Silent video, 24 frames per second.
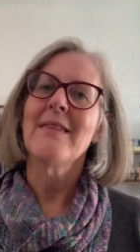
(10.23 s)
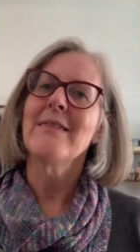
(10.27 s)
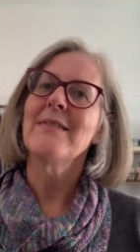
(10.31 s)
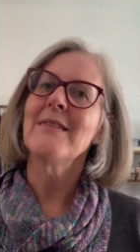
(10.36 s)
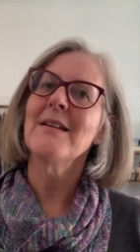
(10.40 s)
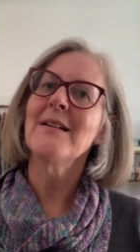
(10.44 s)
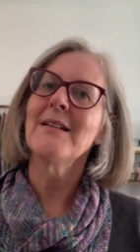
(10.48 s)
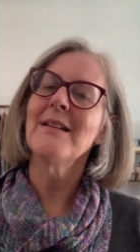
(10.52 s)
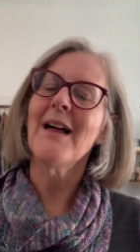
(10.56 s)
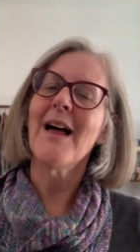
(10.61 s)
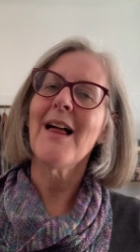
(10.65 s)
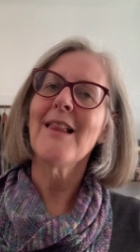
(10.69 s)

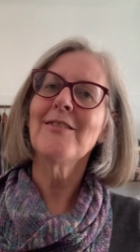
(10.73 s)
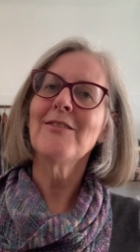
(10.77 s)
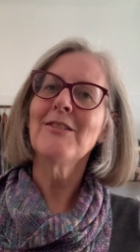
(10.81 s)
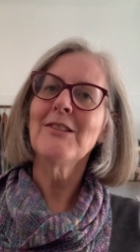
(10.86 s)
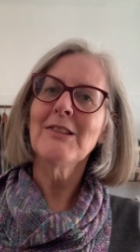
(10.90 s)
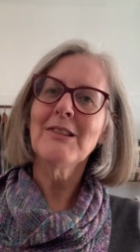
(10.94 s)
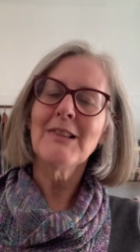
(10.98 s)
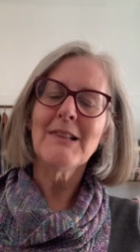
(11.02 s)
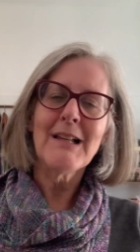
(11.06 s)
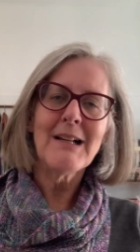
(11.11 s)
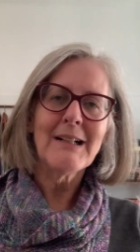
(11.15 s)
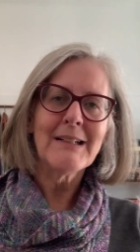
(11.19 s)
the
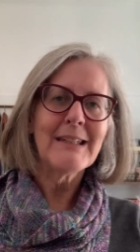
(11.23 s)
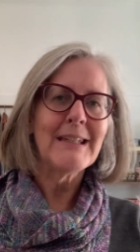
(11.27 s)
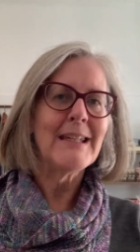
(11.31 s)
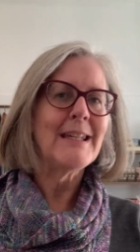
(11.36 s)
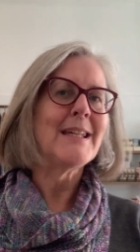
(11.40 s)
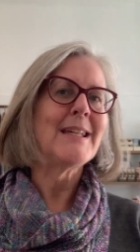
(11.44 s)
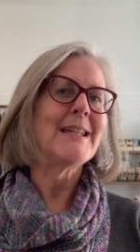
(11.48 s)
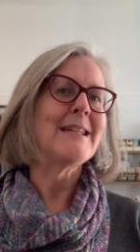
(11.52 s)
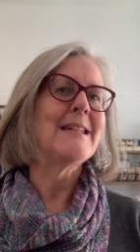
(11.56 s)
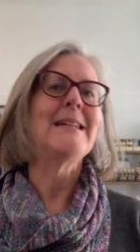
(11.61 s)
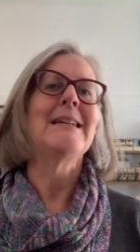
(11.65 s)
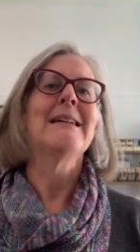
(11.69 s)

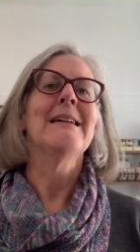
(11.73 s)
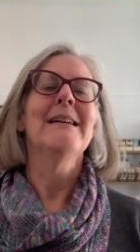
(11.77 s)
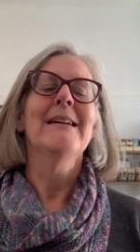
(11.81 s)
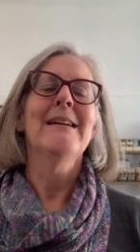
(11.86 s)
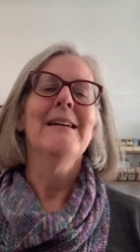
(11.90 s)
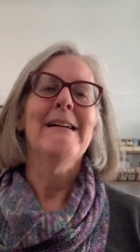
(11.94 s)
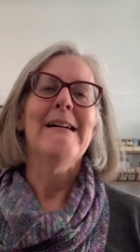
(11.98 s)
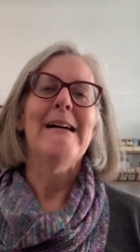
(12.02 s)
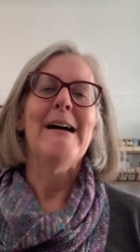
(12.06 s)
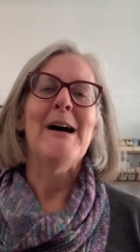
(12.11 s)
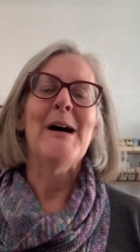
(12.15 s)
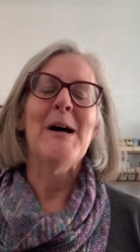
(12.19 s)
lucky
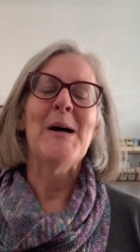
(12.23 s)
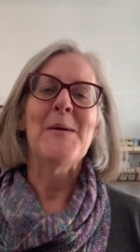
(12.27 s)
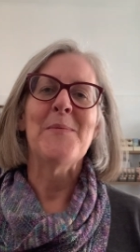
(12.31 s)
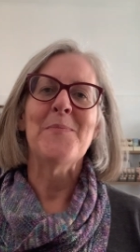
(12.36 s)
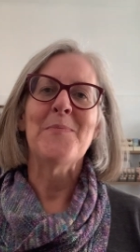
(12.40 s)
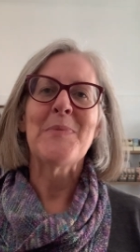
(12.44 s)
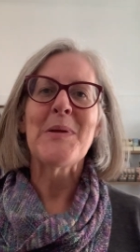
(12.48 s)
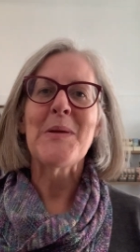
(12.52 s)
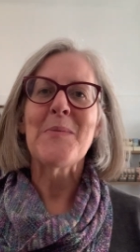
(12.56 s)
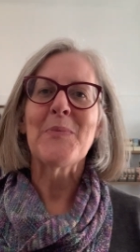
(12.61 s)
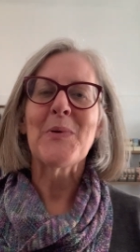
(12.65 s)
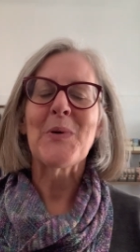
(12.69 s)
um,
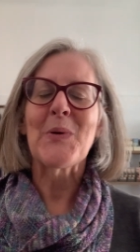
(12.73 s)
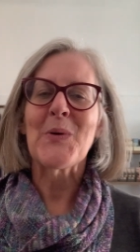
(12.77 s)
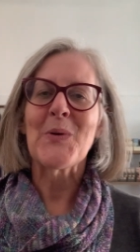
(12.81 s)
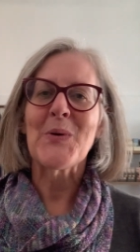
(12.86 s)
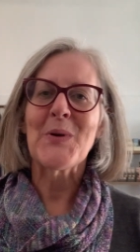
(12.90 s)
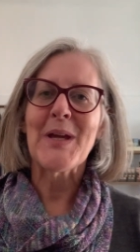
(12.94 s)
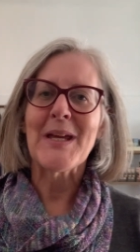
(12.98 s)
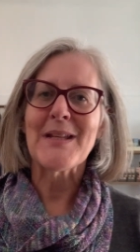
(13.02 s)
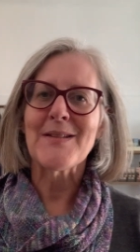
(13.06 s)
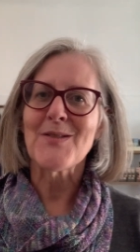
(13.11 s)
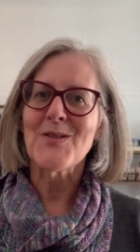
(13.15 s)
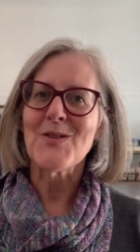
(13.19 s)
people who
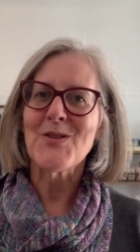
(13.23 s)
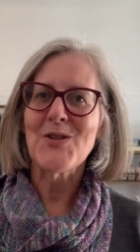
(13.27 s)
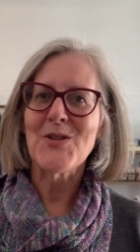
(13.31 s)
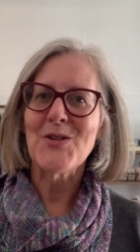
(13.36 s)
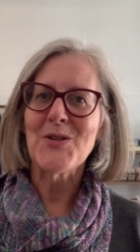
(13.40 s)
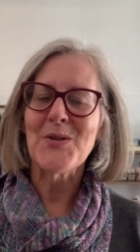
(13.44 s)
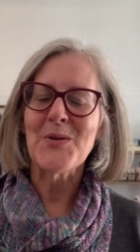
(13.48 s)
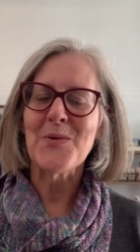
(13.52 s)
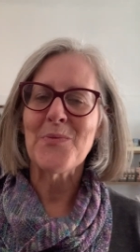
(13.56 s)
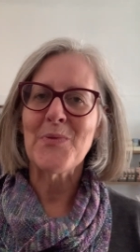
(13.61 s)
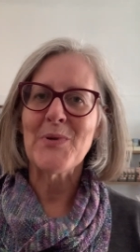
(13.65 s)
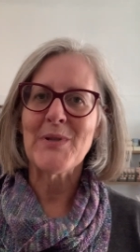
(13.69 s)
gets
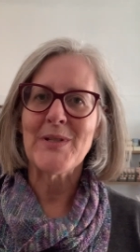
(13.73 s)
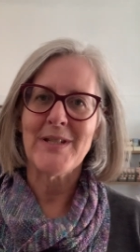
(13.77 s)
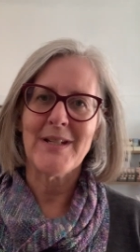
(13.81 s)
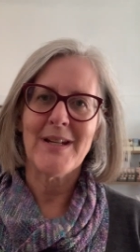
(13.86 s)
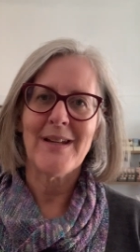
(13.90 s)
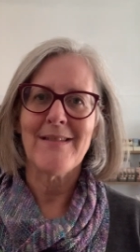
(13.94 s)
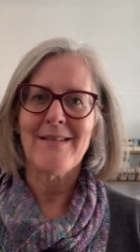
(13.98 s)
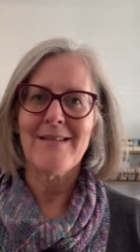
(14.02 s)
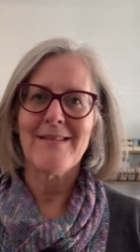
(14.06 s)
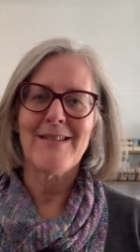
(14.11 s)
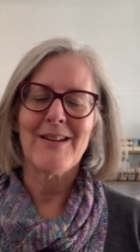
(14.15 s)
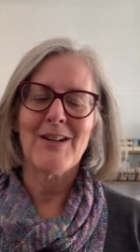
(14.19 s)
to put
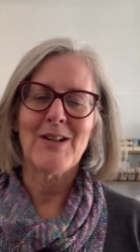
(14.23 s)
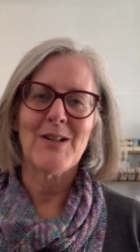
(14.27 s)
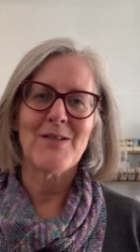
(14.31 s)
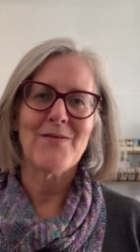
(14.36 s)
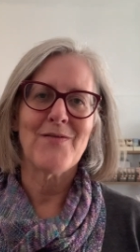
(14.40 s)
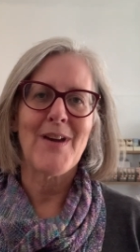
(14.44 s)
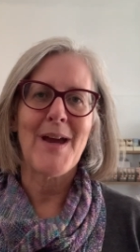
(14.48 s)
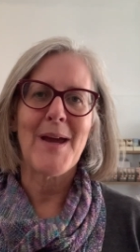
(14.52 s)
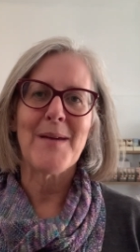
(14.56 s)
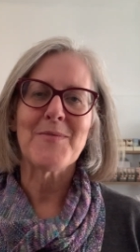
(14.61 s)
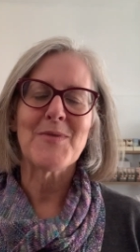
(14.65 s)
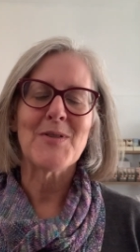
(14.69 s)
together the Good
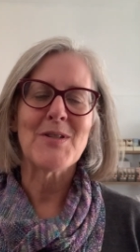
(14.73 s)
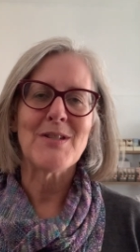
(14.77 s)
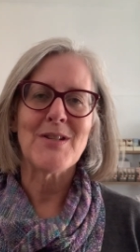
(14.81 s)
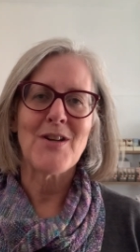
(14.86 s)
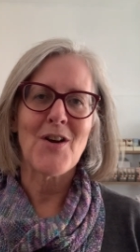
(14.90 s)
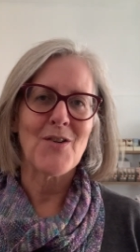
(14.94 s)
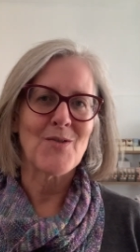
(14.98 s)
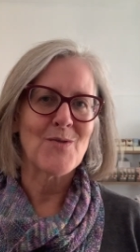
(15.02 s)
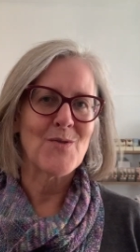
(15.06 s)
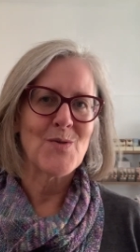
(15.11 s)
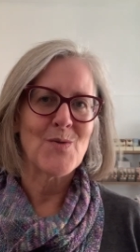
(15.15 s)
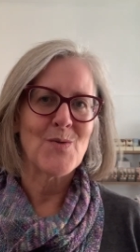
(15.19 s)
Vibes
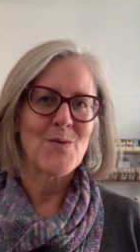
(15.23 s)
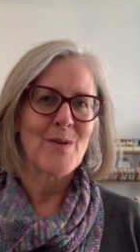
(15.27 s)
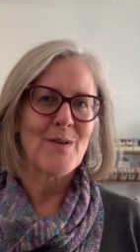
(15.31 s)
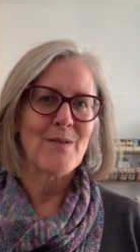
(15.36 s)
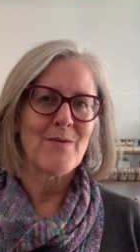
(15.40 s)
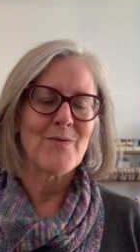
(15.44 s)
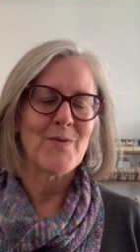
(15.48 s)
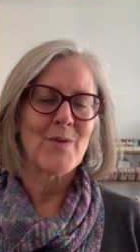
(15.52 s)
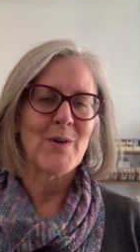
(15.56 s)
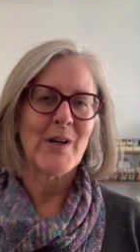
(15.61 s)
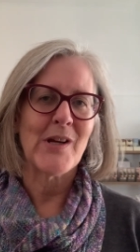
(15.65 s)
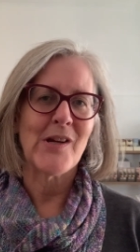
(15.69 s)
Yarn Tour
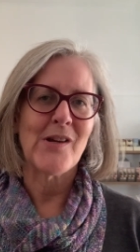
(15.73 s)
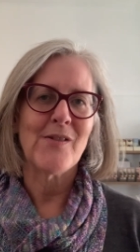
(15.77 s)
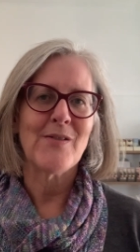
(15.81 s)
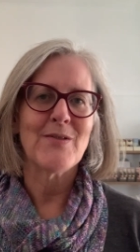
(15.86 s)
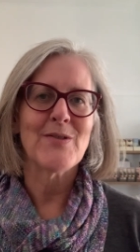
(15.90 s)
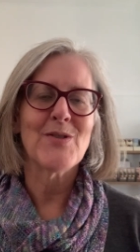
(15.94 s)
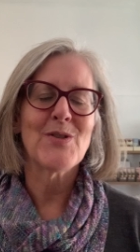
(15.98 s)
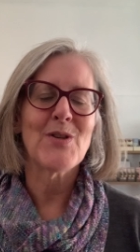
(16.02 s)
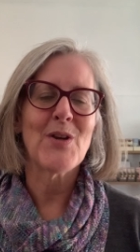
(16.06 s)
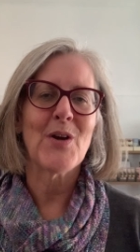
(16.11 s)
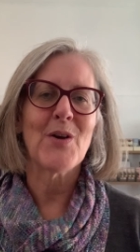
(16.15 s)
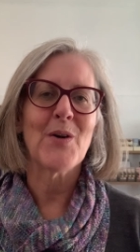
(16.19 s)
for you.
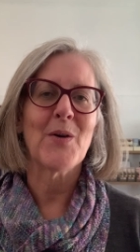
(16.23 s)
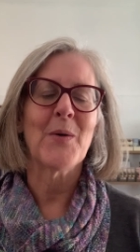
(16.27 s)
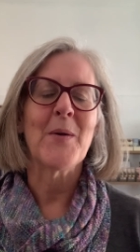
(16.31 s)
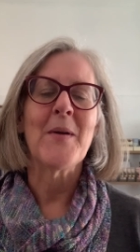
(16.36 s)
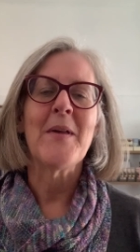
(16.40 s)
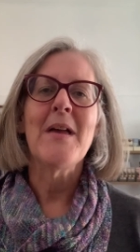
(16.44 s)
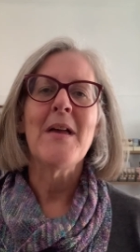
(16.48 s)
So